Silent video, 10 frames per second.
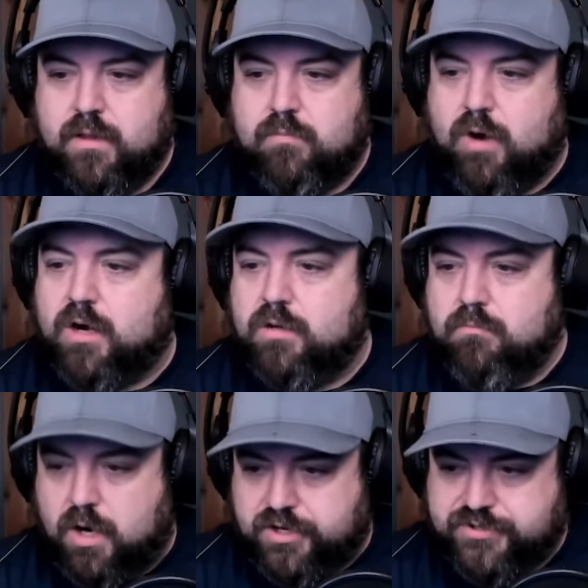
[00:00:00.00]

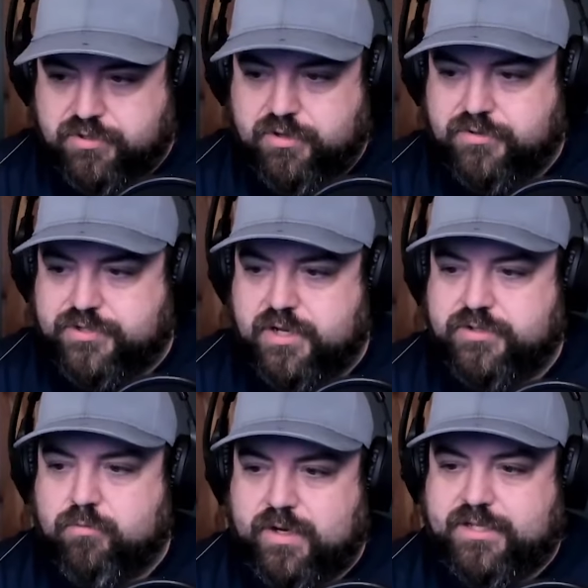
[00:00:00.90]
Marcus Uno says,
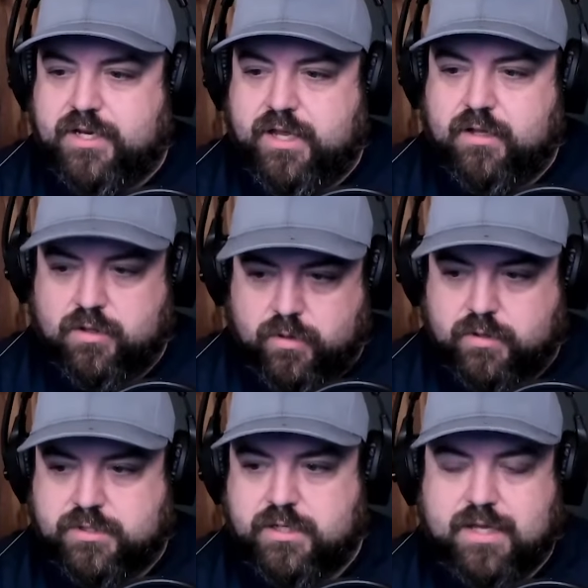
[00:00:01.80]
reasoning,
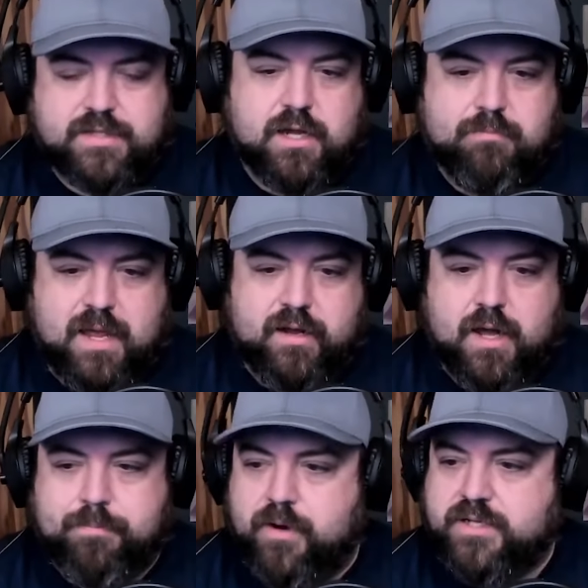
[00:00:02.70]
loyalty, that's how MAGA
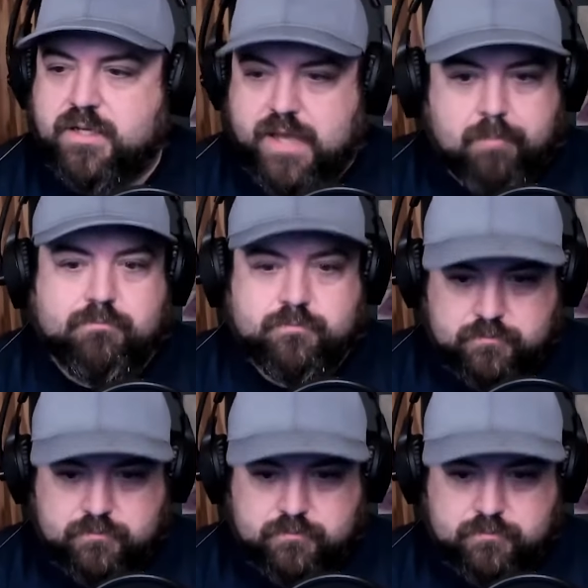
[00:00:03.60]
operates. Yep,